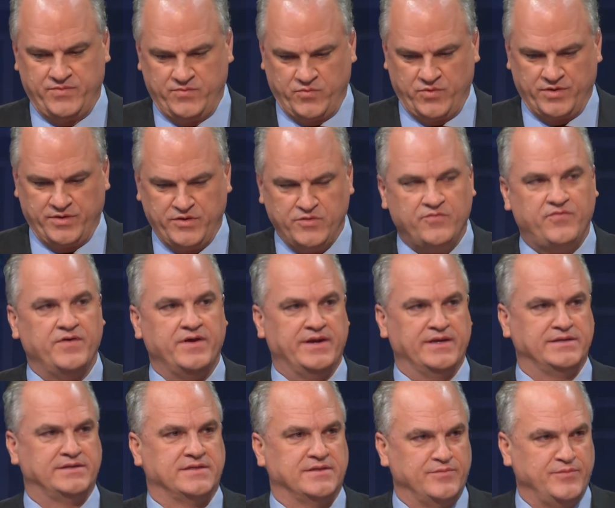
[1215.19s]
where you fit
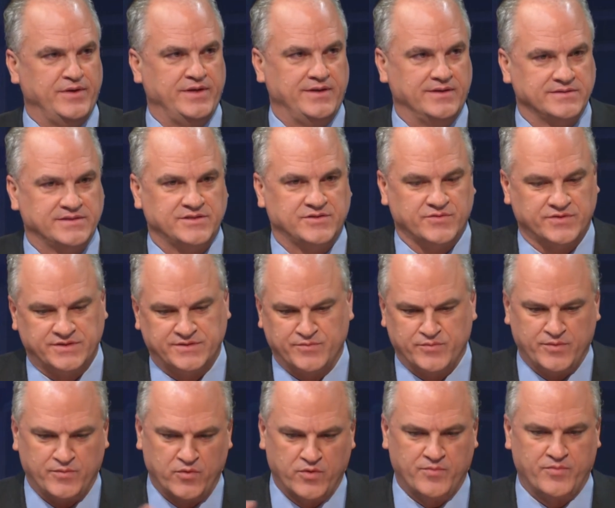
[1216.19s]
into the media situation,
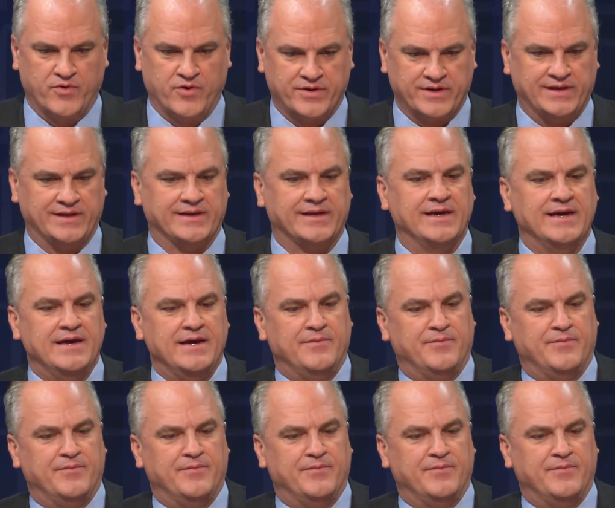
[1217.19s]
but more broadly.